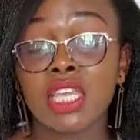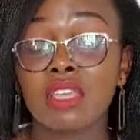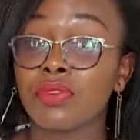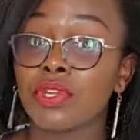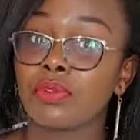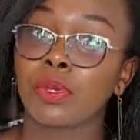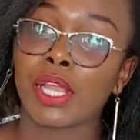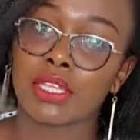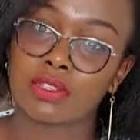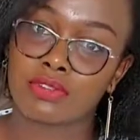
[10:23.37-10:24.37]
even
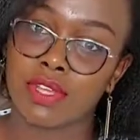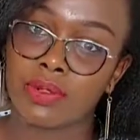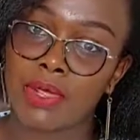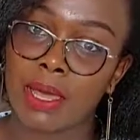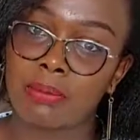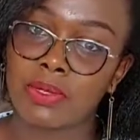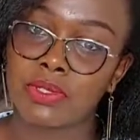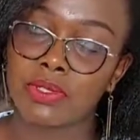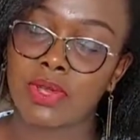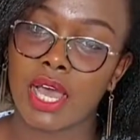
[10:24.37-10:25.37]
reproductive health
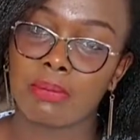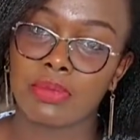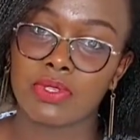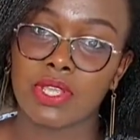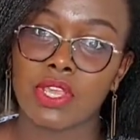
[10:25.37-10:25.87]
abuse.